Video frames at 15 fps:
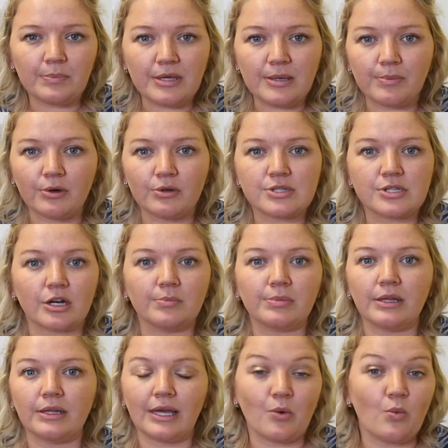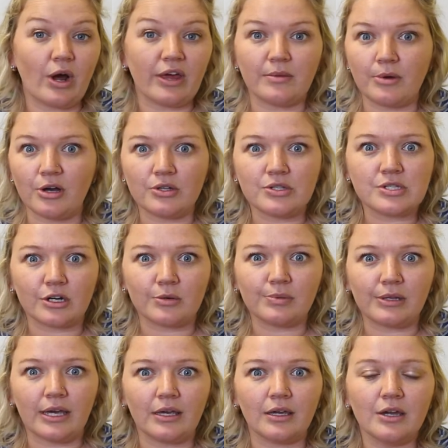people why the malls start
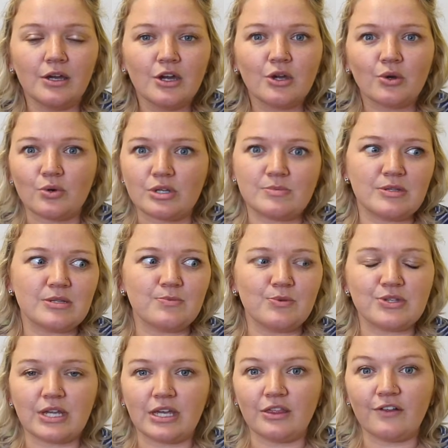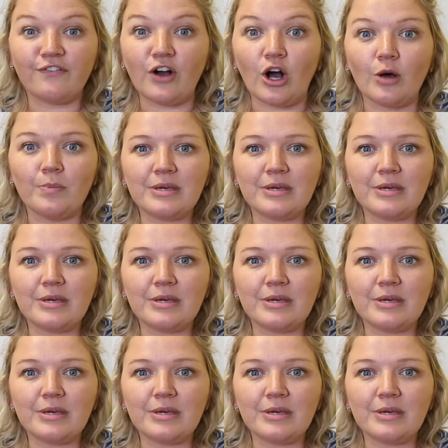playing Christmas music in the fall,